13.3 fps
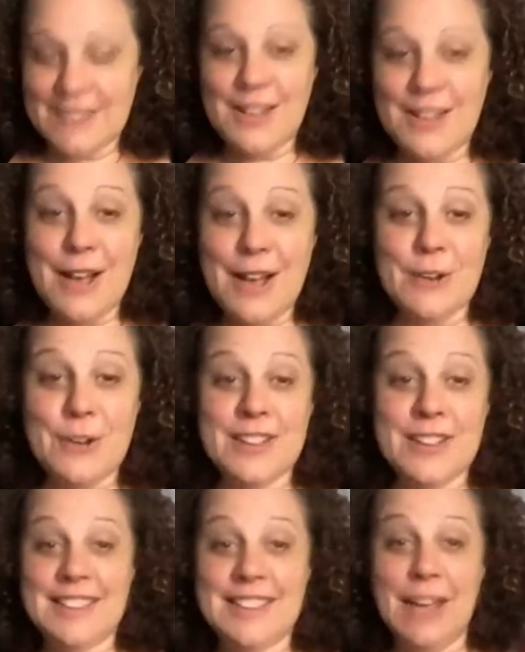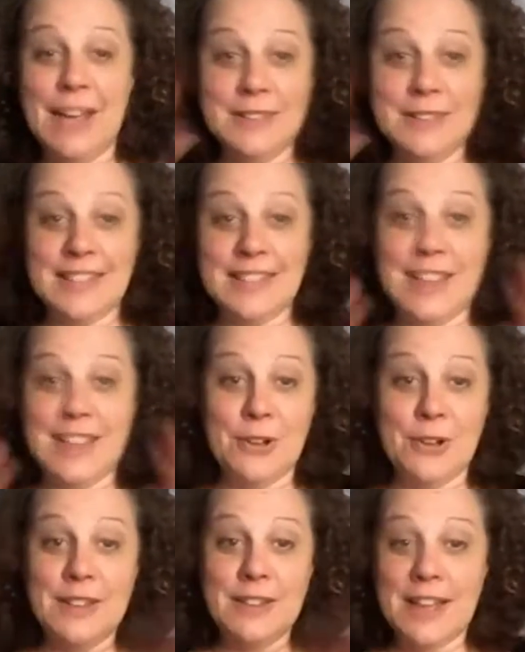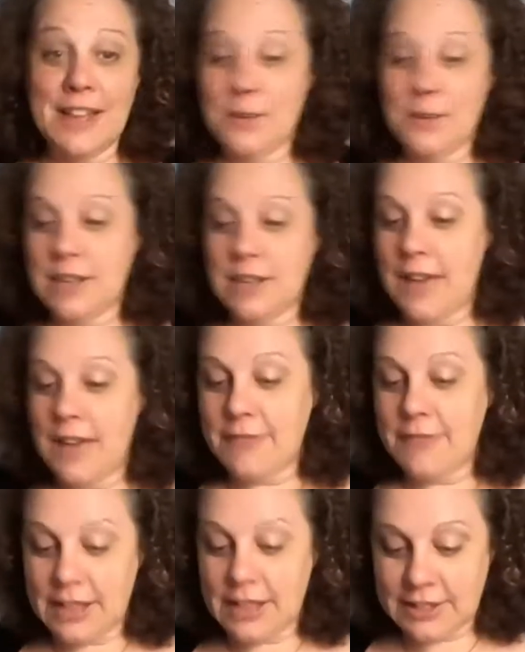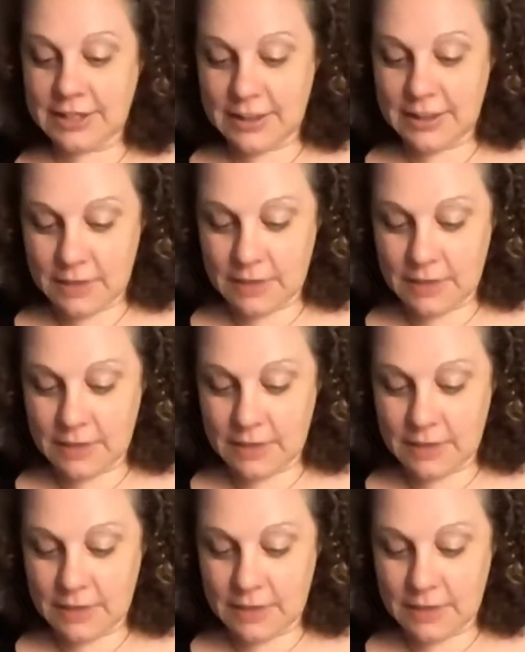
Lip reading: Wow. That was like, holy cow, with the hot flashes and